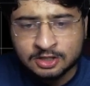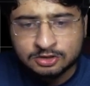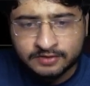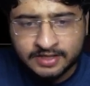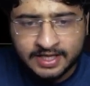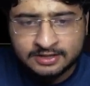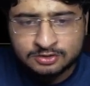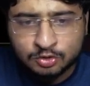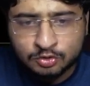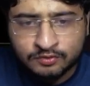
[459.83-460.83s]
So when n is
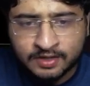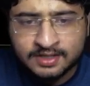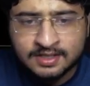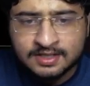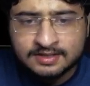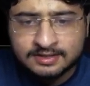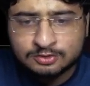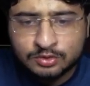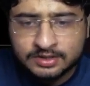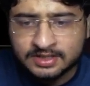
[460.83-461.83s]
equal to 1, there is
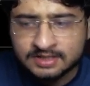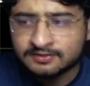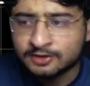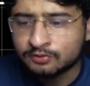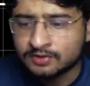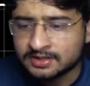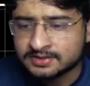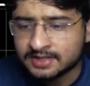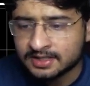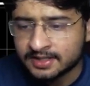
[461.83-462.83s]
only this way to fill
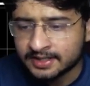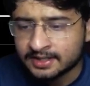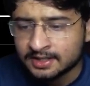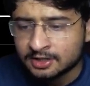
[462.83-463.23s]
this tile, right?